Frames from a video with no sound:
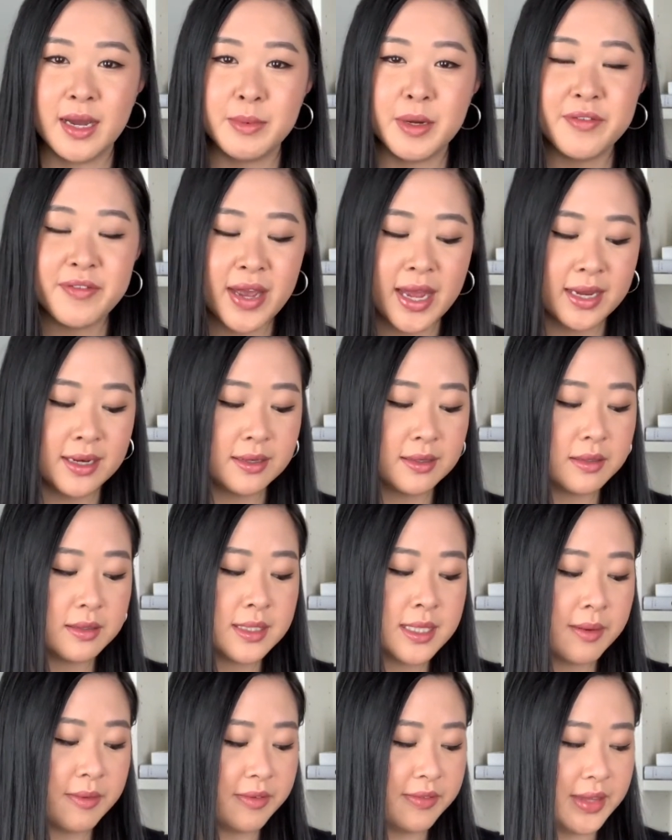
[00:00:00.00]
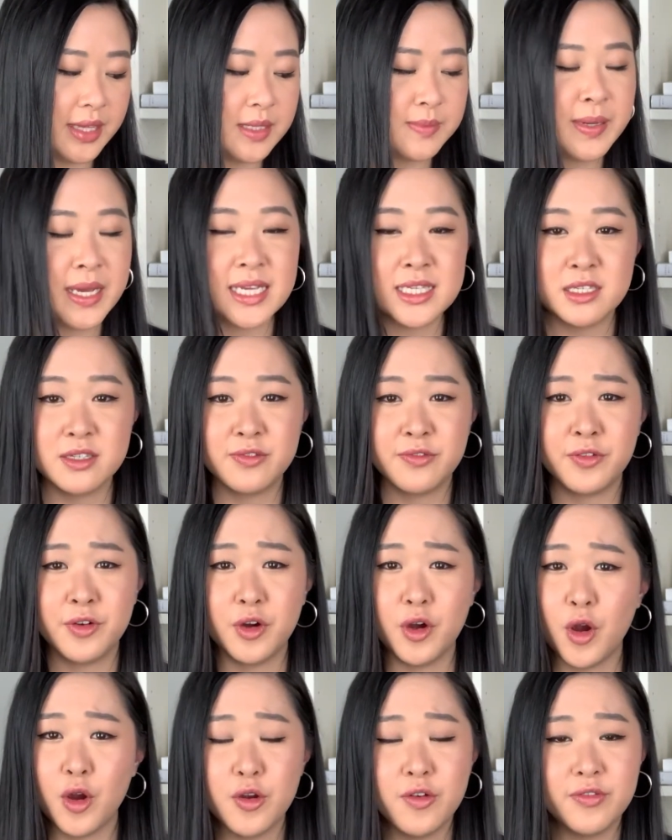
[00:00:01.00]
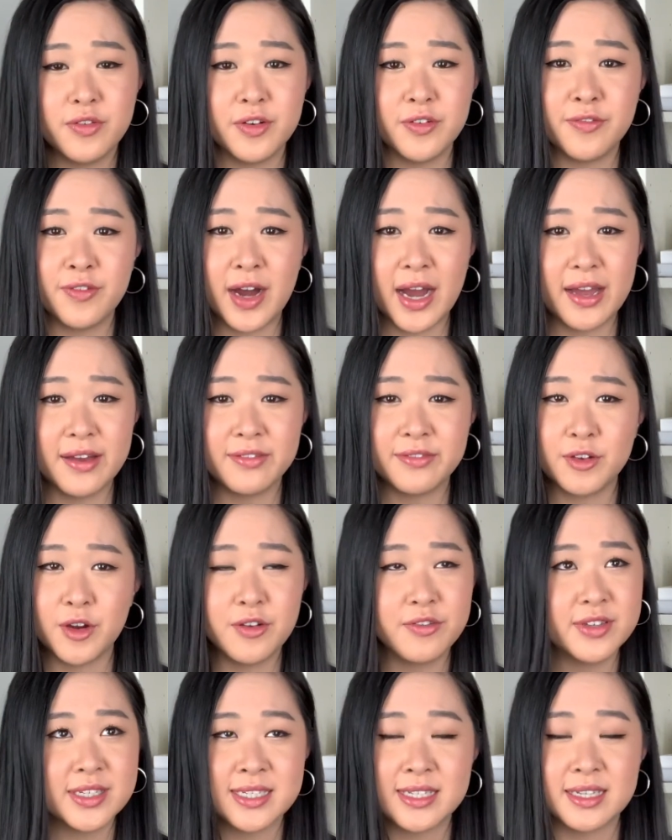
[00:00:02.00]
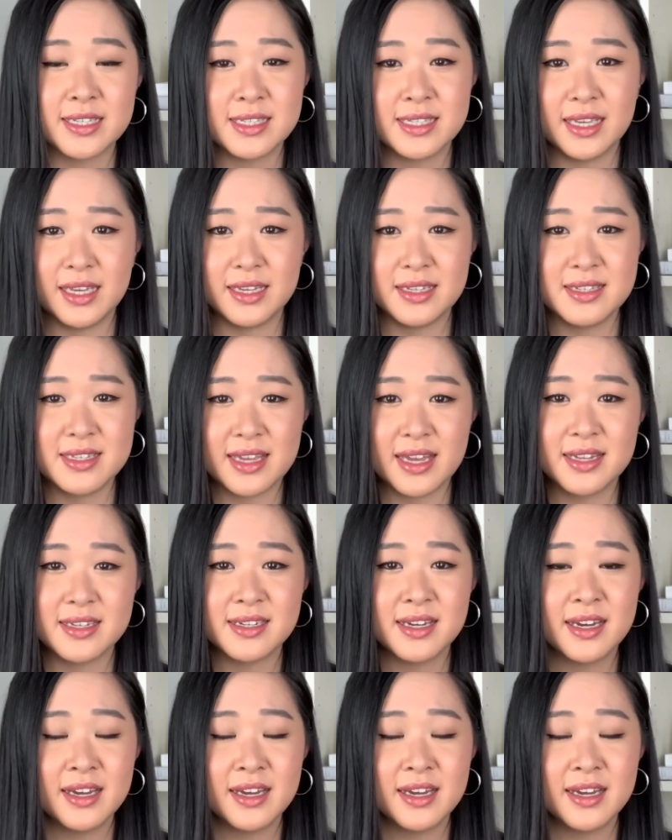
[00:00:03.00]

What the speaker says: I've had some of these pieces for over 6 years, and